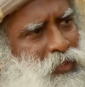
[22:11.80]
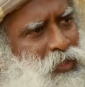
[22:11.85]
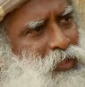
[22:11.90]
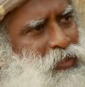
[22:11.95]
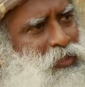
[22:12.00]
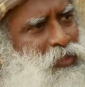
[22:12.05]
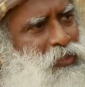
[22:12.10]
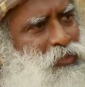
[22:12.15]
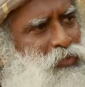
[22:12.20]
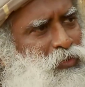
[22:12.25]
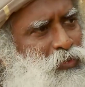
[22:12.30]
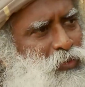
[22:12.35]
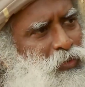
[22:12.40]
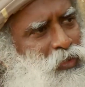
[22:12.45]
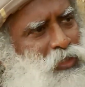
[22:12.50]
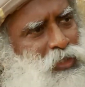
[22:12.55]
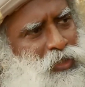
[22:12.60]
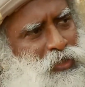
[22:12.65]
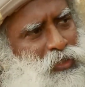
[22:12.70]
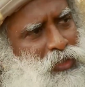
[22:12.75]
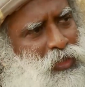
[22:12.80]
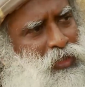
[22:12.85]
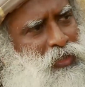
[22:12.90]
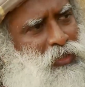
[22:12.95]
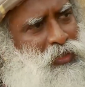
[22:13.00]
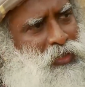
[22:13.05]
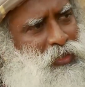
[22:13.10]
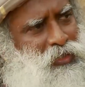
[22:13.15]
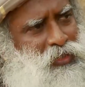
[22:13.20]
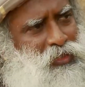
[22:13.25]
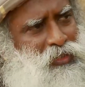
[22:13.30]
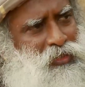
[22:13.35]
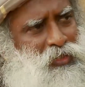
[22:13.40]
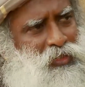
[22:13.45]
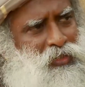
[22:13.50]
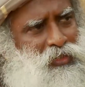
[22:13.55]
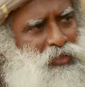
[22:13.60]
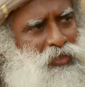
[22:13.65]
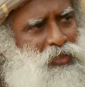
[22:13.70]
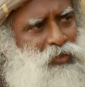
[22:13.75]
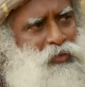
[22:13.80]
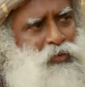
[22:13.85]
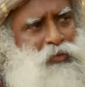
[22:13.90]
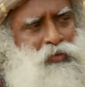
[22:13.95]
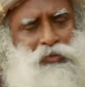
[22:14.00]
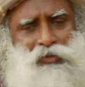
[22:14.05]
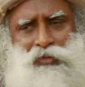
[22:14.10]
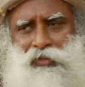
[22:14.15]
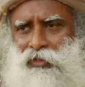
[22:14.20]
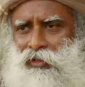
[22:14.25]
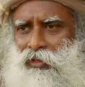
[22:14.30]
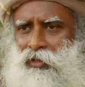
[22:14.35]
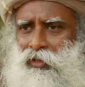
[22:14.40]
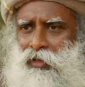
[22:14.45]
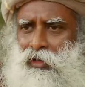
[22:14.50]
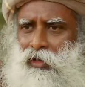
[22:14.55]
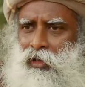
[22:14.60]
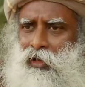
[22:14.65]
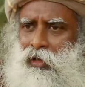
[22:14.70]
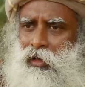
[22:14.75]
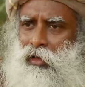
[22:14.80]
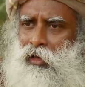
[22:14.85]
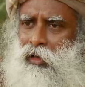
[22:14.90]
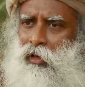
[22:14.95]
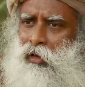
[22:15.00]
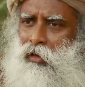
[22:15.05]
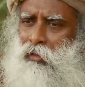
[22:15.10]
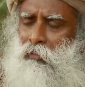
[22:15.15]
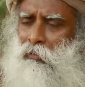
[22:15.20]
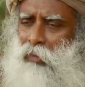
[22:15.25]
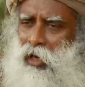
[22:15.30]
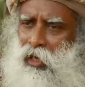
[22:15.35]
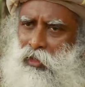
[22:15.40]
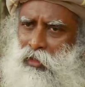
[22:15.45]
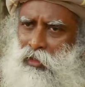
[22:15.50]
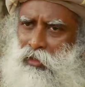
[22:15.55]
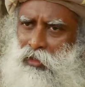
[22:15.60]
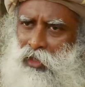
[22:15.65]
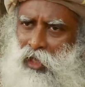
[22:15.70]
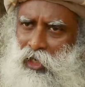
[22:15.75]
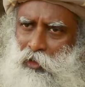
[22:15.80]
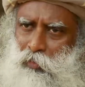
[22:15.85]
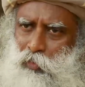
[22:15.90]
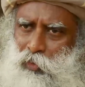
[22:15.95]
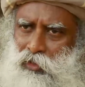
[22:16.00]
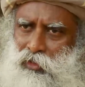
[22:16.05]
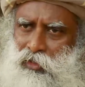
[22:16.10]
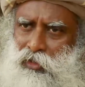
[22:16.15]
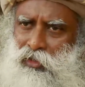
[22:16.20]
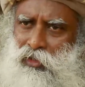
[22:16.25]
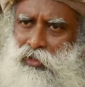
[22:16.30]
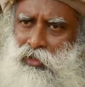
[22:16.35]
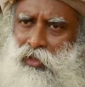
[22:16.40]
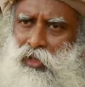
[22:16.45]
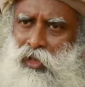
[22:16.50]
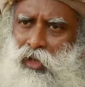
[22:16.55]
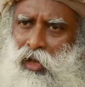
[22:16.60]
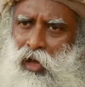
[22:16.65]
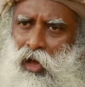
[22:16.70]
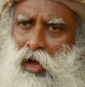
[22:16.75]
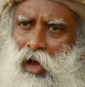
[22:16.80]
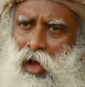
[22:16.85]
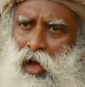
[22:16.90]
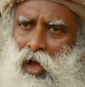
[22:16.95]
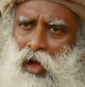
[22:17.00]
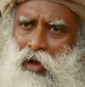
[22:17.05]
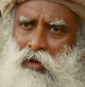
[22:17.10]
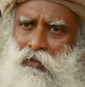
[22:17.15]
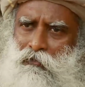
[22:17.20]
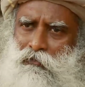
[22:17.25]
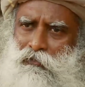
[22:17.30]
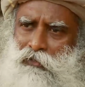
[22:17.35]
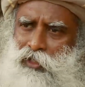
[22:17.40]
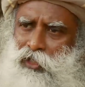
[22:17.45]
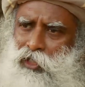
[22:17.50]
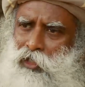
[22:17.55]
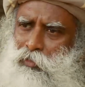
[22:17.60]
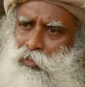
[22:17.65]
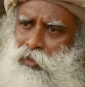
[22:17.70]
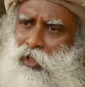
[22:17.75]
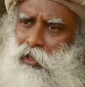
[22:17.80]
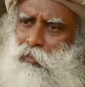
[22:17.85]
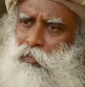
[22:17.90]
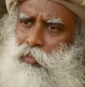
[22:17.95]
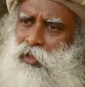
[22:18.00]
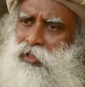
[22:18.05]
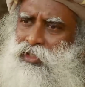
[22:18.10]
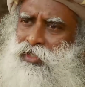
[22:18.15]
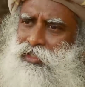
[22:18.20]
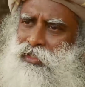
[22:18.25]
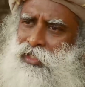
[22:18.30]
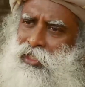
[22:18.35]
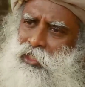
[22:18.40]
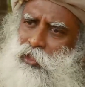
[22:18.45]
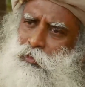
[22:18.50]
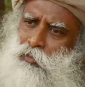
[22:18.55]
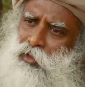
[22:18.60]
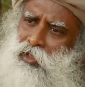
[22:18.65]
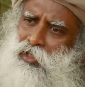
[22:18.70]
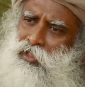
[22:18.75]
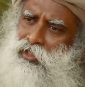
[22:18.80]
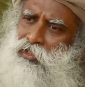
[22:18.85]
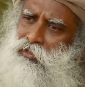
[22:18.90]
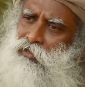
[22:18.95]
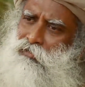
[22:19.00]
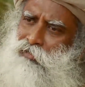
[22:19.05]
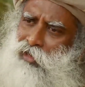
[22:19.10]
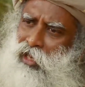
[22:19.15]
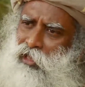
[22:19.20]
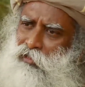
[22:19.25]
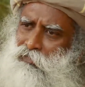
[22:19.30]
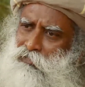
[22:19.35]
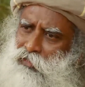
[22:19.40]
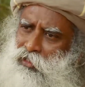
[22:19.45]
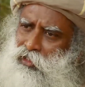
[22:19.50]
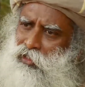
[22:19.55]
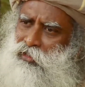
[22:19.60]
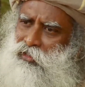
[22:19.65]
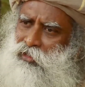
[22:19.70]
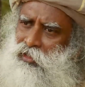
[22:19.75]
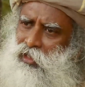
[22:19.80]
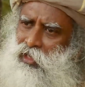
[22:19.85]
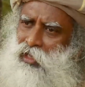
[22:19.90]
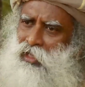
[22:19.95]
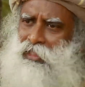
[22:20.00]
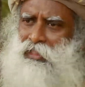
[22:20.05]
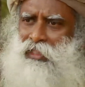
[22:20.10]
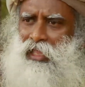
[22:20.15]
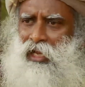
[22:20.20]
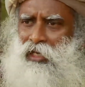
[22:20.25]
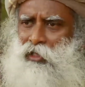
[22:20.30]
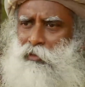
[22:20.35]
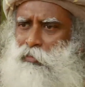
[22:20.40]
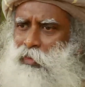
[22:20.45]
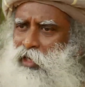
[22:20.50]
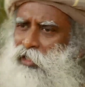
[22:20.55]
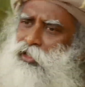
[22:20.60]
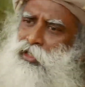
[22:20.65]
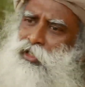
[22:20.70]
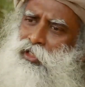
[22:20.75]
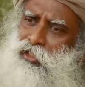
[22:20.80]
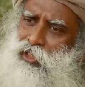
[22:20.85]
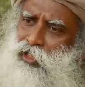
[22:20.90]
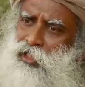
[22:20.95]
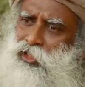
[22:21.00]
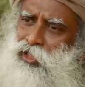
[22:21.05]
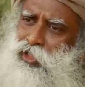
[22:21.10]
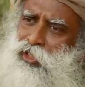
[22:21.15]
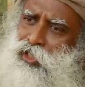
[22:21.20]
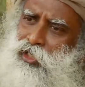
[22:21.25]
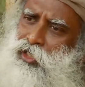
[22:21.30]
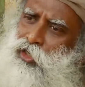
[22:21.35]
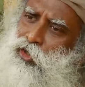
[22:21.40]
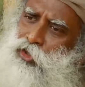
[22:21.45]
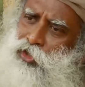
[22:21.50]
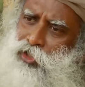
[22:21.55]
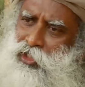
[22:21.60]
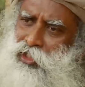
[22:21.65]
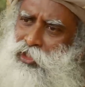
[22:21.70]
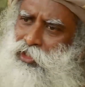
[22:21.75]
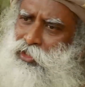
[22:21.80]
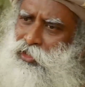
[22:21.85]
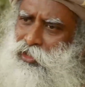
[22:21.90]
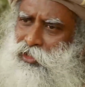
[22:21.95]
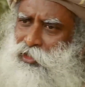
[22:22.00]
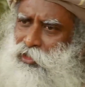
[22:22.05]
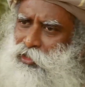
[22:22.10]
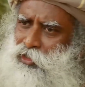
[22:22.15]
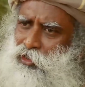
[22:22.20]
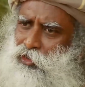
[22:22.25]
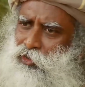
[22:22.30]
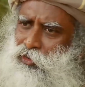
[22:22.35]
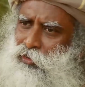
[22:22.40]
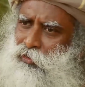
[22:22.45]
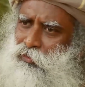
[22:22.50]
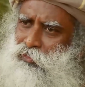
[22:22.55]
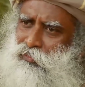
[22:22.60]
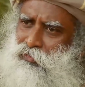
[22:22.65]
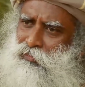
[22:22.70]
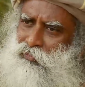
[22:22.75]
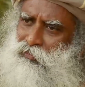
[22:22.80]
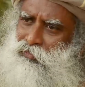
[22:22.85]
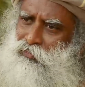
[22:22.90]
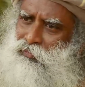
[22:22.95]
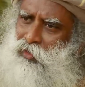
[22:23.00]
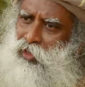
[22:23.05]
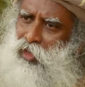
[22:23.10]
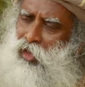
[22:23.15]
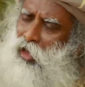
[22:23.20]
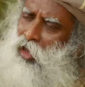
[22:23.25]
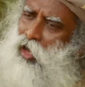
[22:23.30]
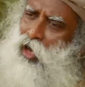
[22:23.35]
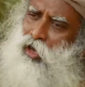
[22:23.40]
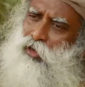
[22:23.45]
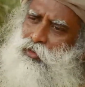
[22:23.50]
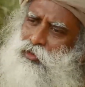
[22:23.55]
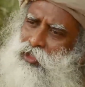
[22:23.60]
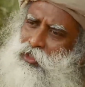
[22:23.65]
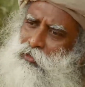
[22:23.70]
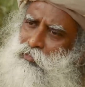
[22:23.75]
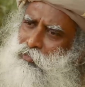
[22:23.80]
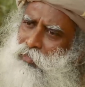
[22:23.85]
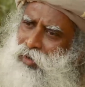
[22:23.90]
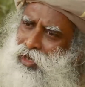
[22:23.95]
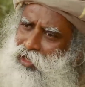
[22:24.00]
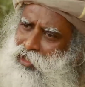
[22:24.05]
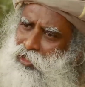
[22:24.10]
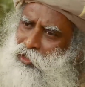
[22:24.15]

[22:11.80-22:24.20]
there is a school teacher teaching 6-year-olds, but that person, how deep that person's experience of life is, that better a teacher he or she is, isn't it so? How deep my